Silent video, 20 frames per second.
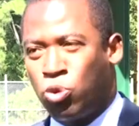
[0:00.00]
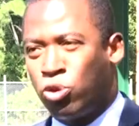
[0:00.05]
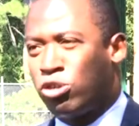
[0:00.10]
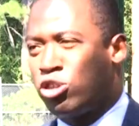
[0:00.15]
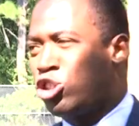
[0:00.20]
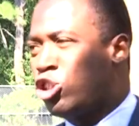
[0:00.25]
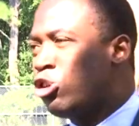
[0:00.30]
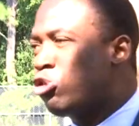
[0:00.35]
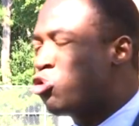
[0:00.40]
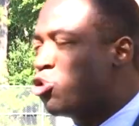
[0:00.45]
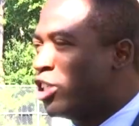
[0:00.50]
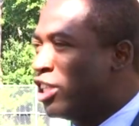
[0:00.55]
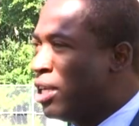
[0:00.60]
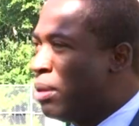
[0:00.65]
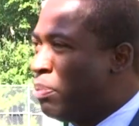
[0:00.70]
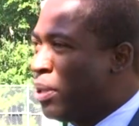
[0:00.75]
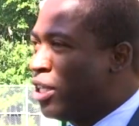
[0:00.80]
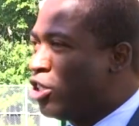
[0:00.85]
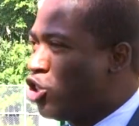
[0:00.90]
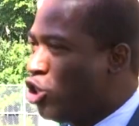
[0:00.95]
where children
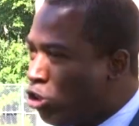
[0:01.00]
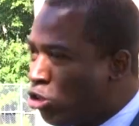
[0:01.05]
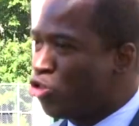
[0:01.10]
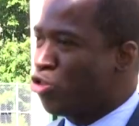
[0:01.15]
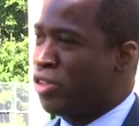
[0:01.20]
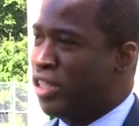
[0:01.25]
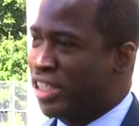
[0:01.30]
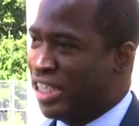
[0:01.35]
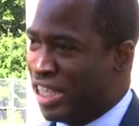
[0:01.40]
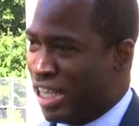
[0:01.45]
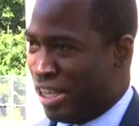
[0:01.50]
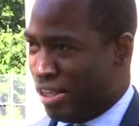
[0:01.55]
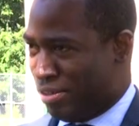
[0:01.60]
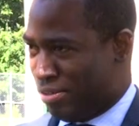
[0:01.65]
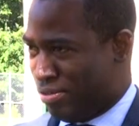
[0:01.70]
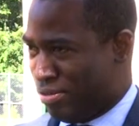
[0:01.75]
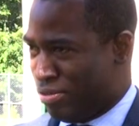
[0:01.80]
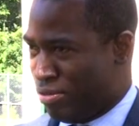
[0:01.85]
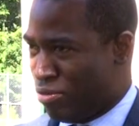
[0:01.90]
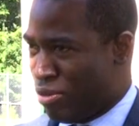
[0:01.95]
can be children again,
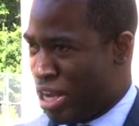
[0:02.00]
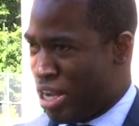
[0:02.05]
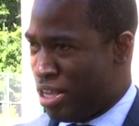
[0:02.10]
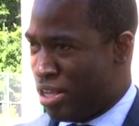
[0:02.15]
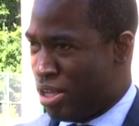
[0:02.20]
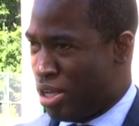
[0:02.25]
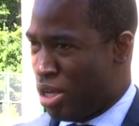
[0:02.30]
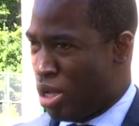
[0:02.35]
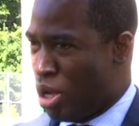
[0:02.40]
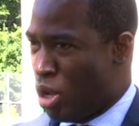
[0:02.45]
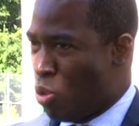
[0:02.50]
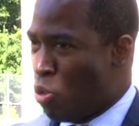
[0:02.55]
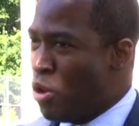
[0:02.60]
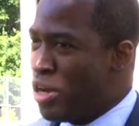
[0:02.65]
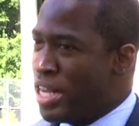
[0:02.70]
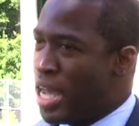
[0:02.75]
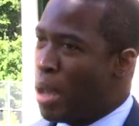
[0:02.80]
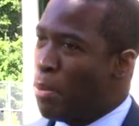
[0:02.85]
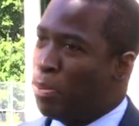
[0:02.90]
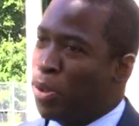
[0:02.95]
right? Yes. We're
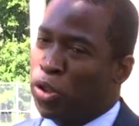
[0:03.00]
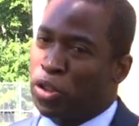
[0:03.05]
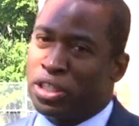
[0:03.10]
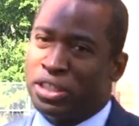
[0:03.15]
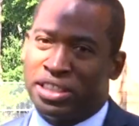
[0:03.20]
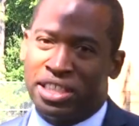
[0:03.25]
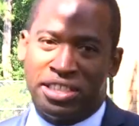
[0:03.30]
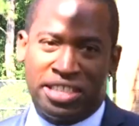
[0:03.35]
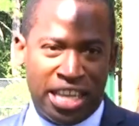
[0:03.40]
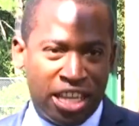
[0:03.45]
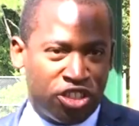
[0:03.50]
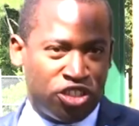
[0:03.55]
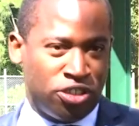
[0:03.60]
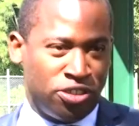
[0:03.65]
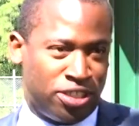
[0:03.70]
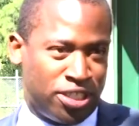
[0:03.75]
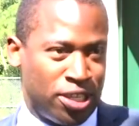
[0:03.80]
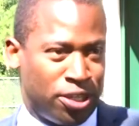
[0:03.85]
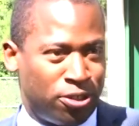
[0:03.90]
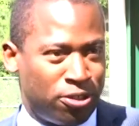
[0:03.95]
not building detention
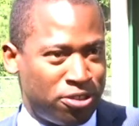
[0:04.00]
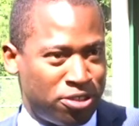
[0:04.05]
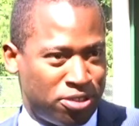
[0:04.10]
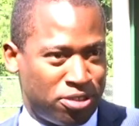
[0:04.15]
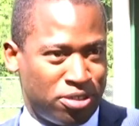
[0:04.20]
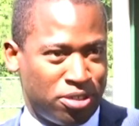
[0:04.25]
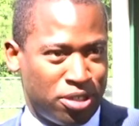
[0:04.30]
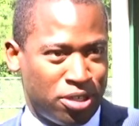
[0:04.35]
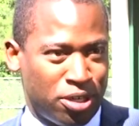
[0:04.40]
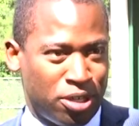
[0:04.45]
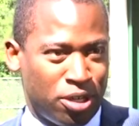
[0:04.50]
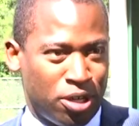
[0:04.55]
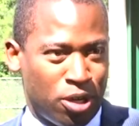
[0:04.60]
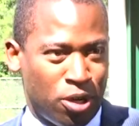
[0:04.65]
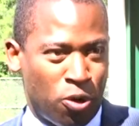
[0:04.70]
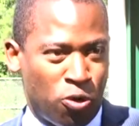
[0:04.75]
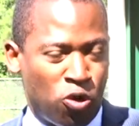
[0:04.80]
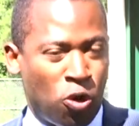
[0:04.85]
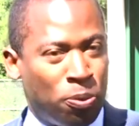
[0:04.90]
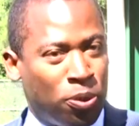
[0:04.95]
centers.
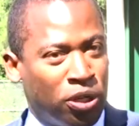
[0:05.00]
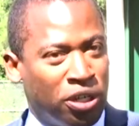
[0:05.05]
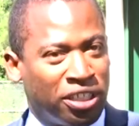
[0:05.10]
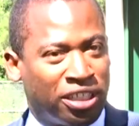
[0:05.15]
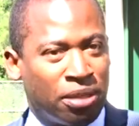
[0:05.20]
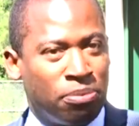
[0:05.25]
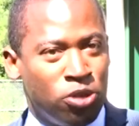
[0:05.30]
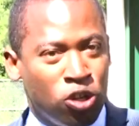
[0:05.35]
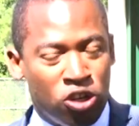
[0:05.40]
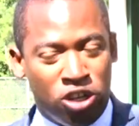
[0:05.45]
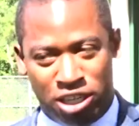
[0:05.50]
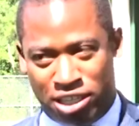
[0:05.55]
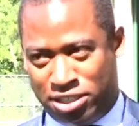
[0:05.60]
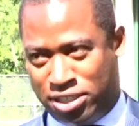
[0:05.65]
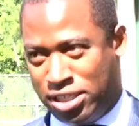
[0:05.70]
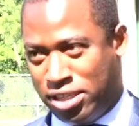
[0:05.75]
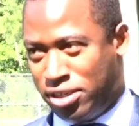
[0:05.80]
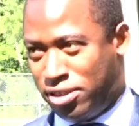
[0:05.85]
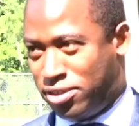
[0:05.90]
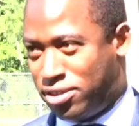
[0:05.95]
Yes. We're building community
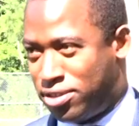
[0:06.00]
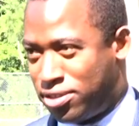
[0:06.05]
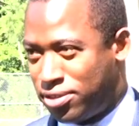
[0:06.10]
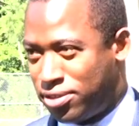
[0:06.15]
centers.